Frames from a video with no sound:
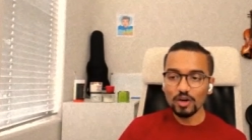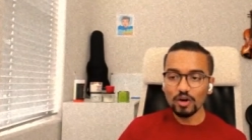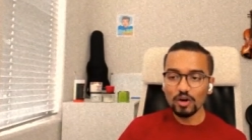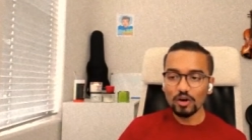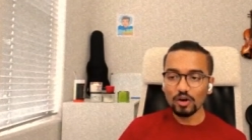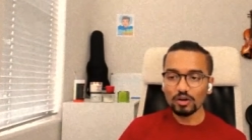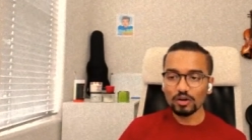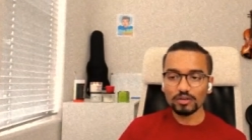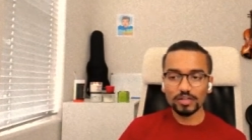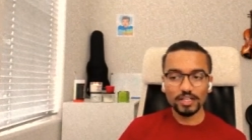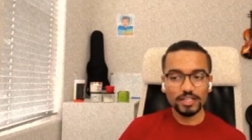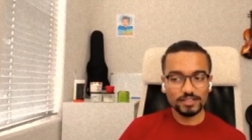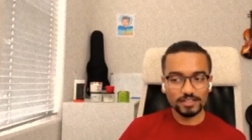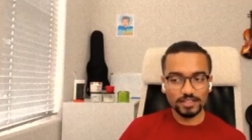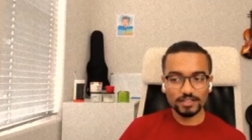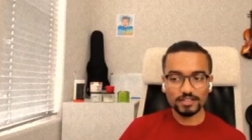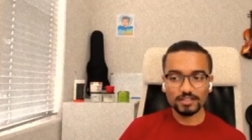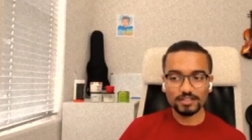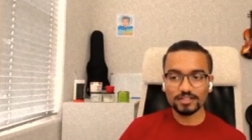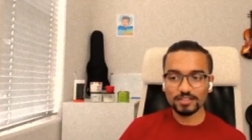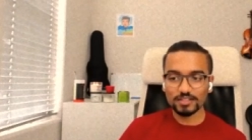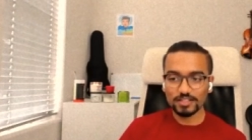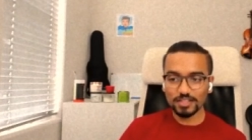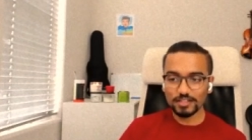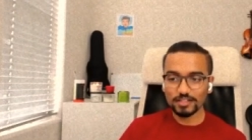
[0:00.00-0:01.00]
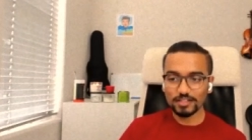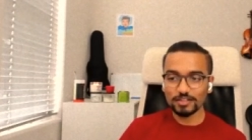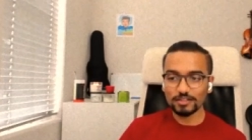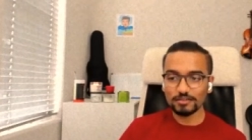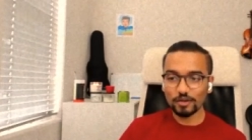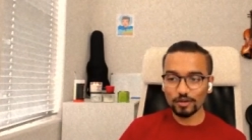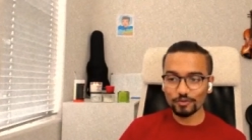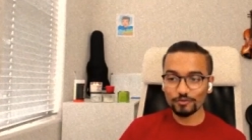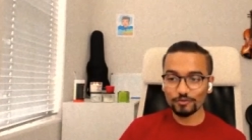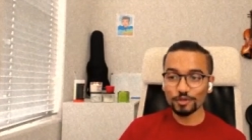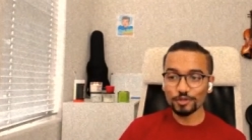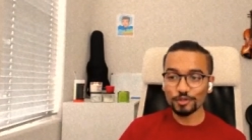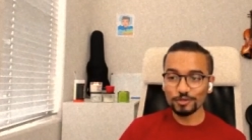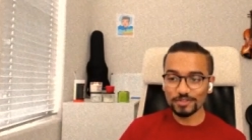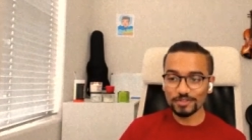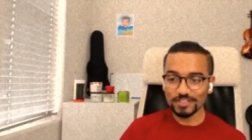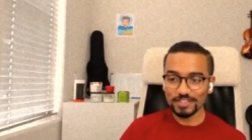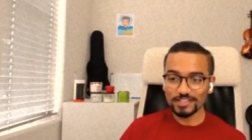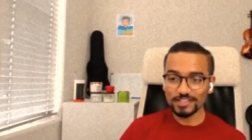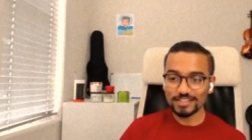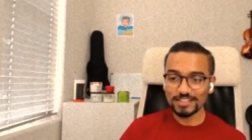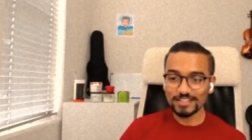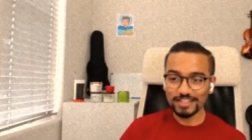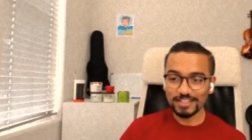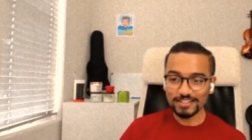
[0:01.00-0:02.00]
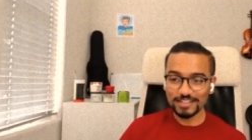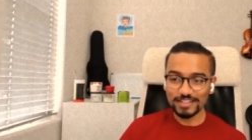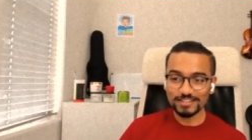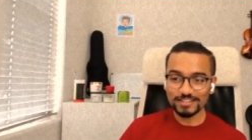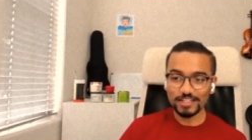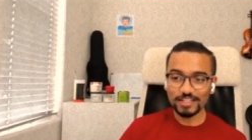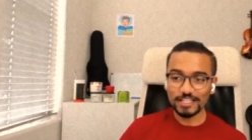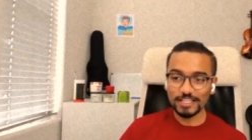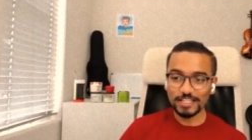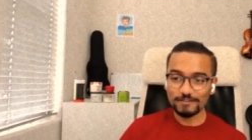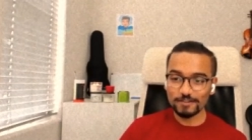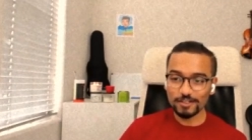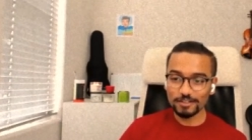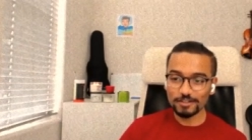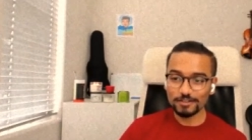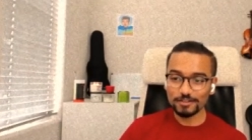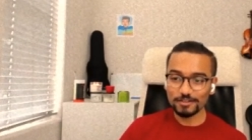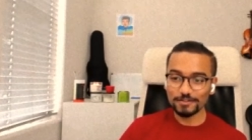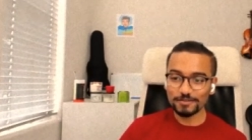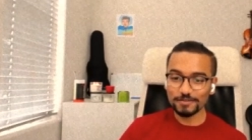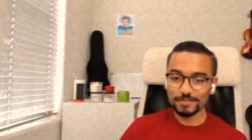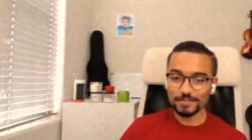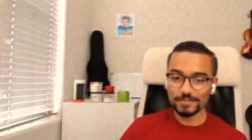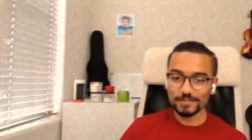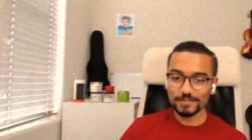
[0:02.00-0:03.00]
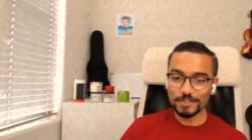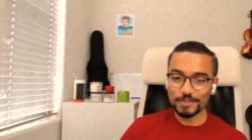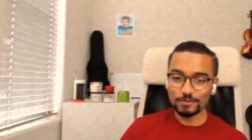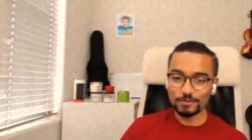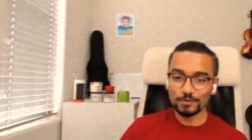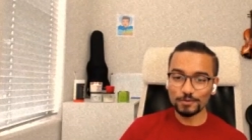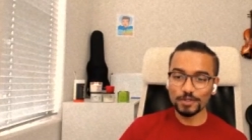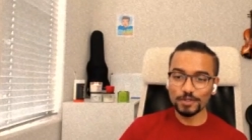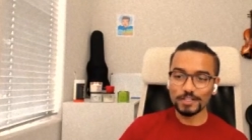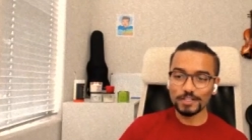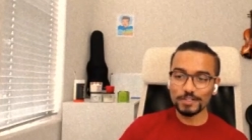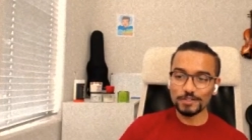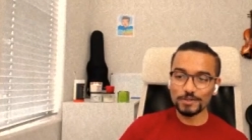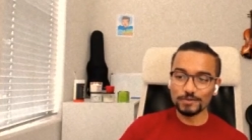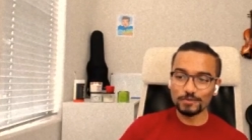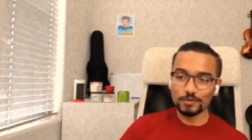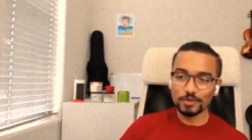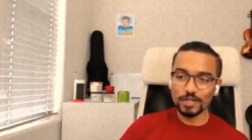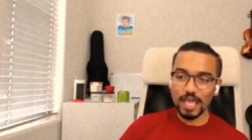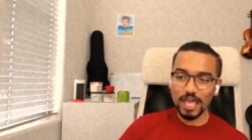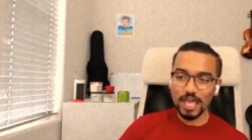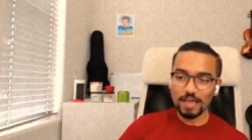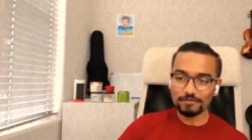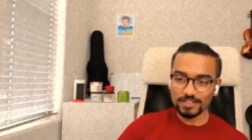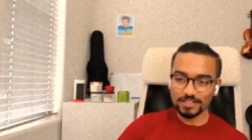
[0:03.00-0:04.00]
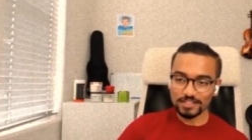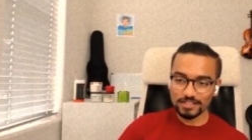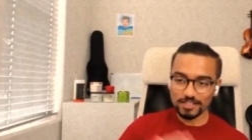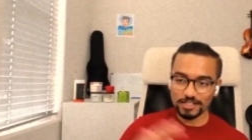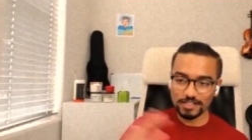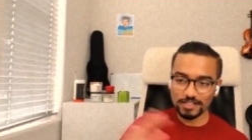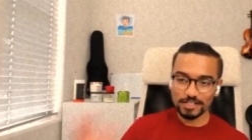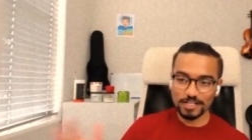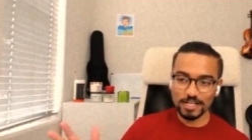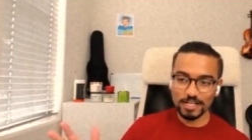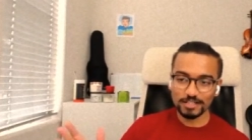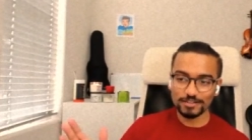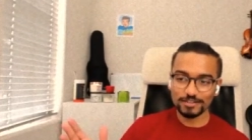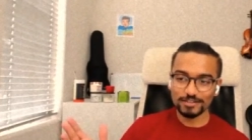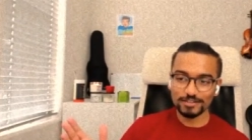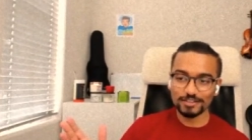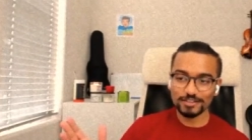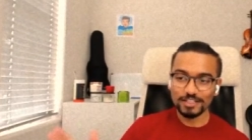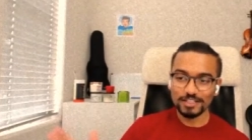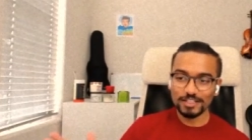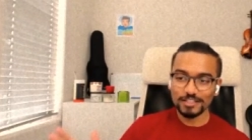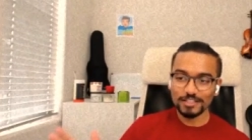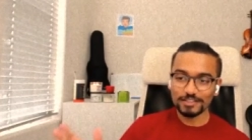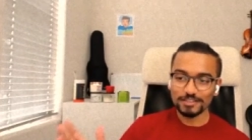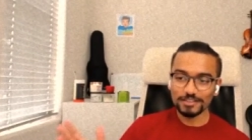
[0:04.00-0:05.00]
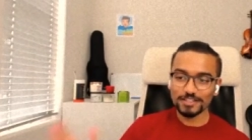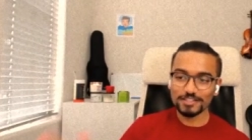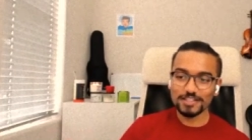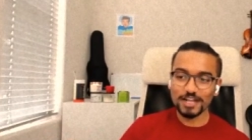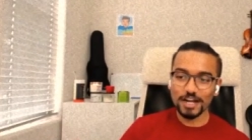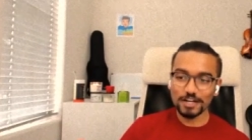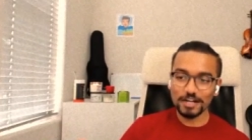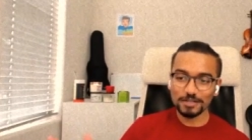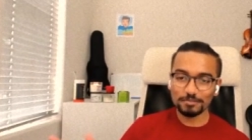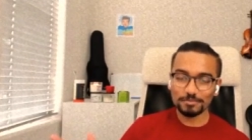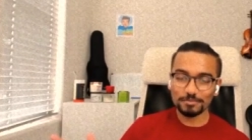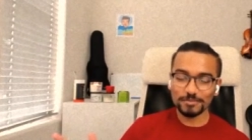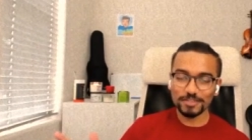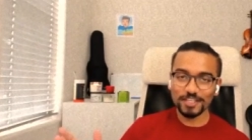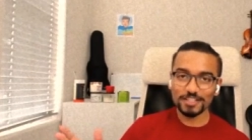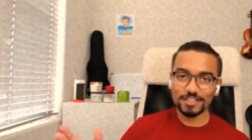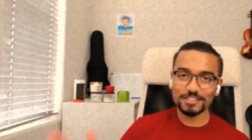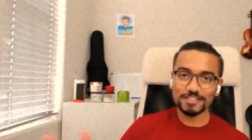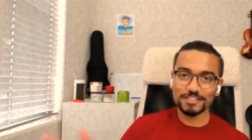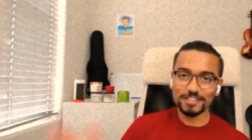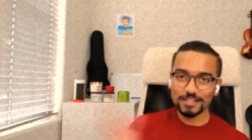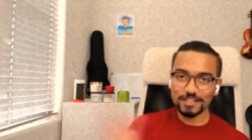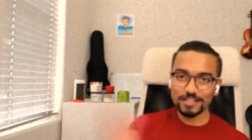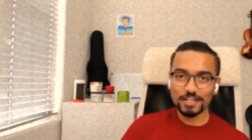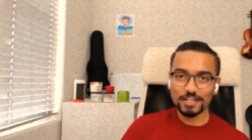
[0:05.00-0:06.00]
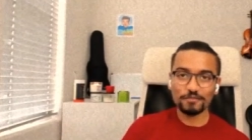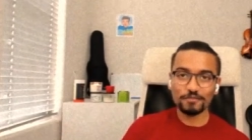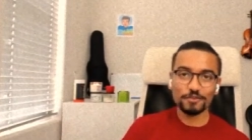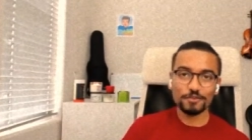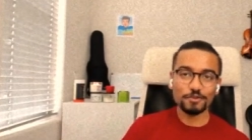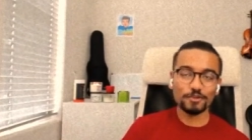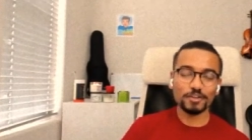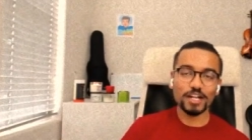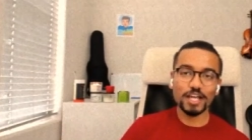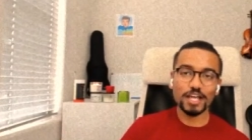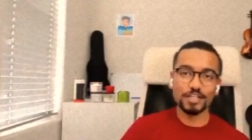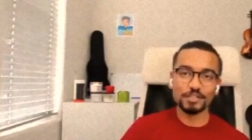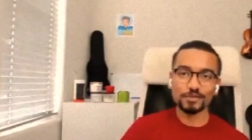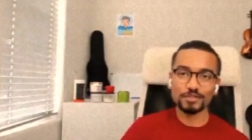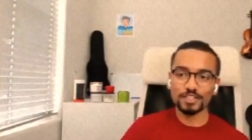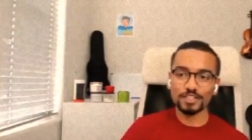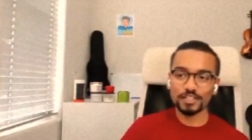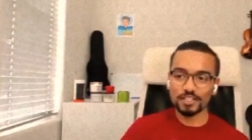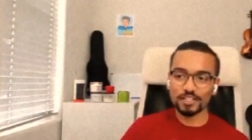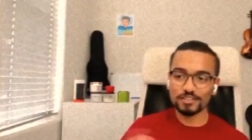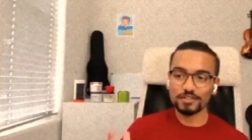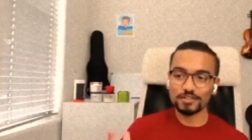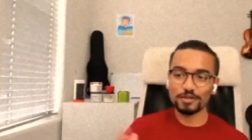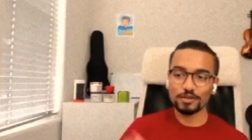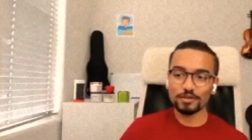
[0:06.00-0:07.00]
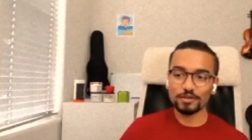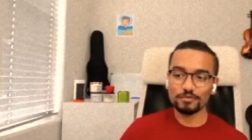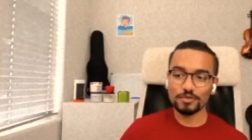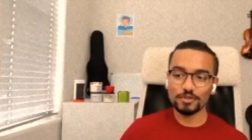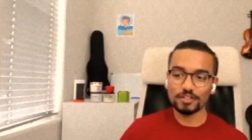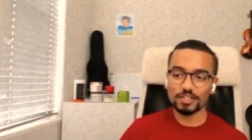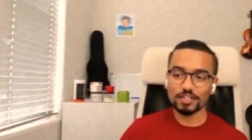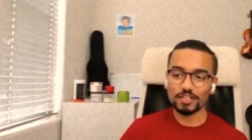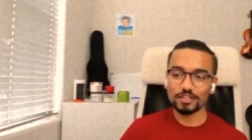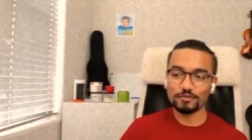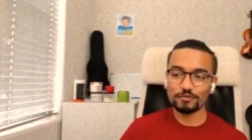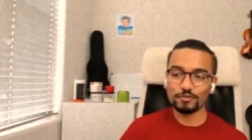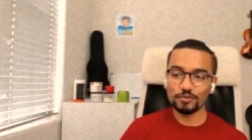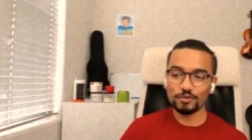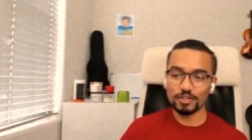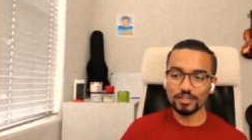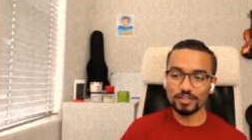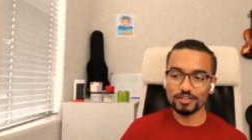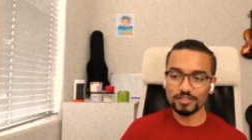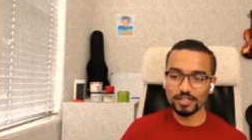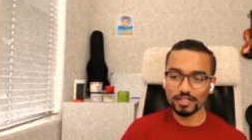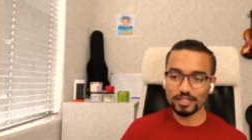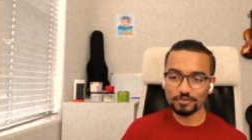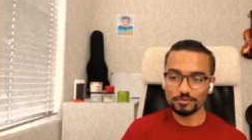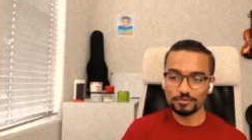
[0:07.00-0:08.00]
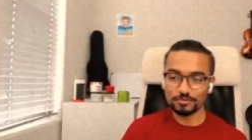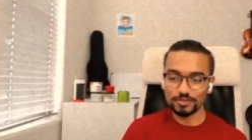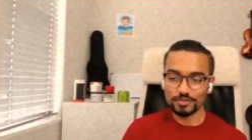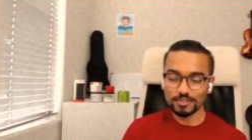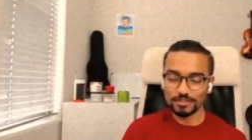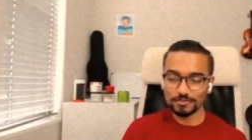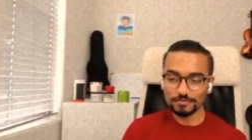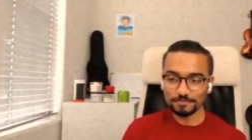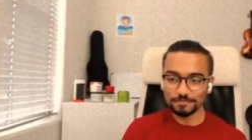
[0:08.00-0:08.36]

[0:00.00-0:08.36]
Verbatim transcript: or is it still, or would you still suggest that even you would you would have still done the startup thing just after your graduation instead of working four years at Google?